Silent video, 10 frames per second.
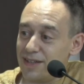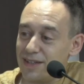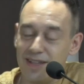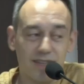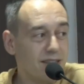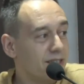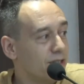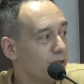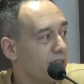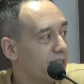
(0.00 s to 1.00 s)
that the
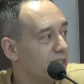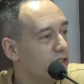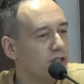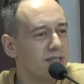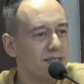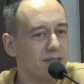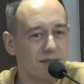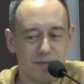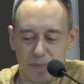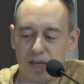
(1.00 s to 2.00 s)
intellect just
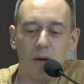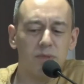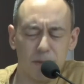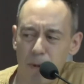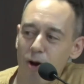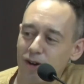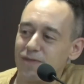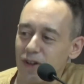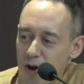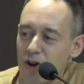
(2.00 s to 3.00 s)
becomes a part of
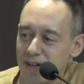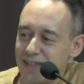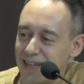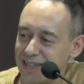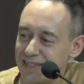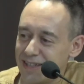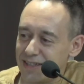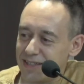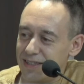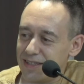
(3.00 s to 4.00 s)
the heart in that
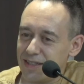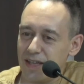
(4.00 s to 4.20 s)
sense.